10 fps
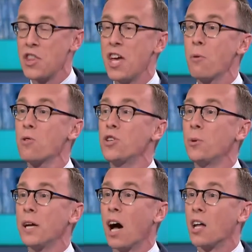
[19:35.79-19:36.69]
They were
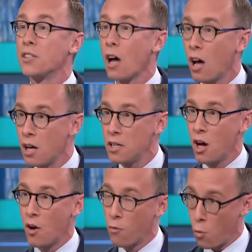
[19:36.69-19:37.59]
doing a ton
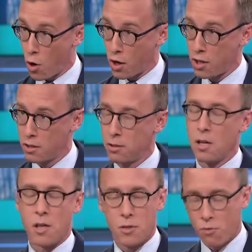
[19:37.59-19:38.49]
through the work. weekends and
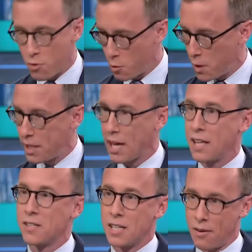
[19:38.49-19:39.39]
everything. Through the
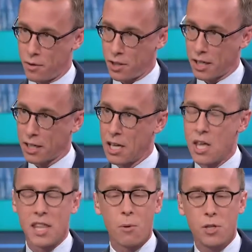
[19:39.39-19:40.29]
weekends and everything.
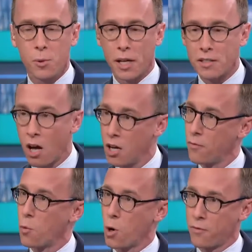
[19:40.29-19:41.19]
They were doing a ton
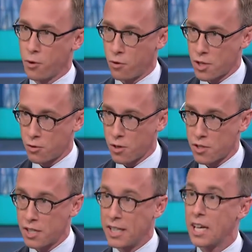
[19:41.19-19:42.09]
of work for Chris
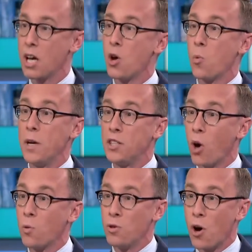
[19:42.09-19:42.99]
Christie. We
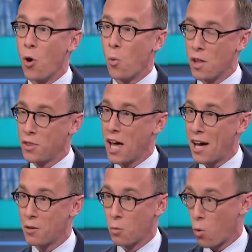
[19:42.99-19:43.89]
don't know what
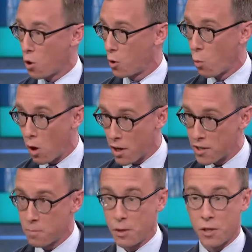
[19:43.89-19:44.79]
that work
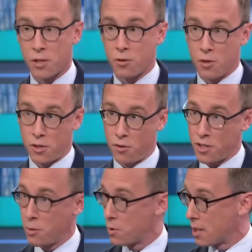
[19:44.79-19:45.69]
was because Chris
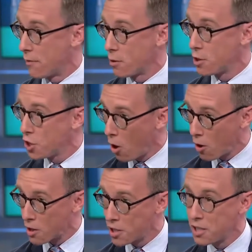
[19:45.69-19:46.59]
Christie was never
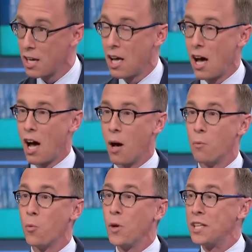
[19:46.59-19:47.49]
charged.
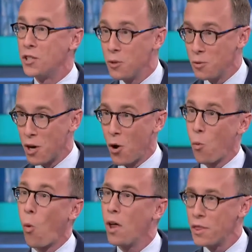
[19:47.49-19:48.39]
Um, we do know
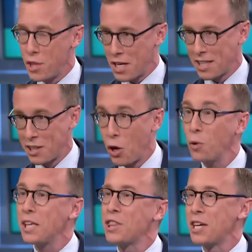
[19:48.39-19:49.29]
one thing. The
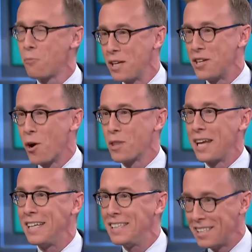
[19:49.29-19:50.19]
only thing we know
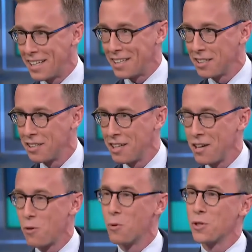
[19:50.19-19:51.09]
that he did
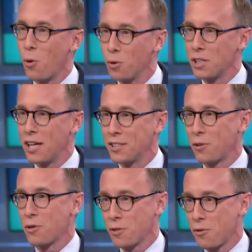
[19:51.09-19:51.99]
was hold on
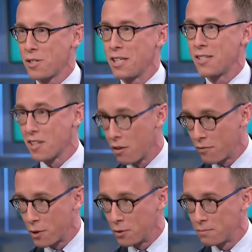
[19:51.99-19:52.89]
to Chris Christie's cell
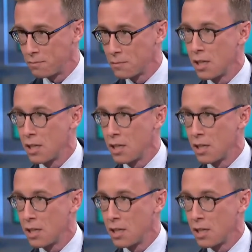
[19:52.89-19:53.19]
phone.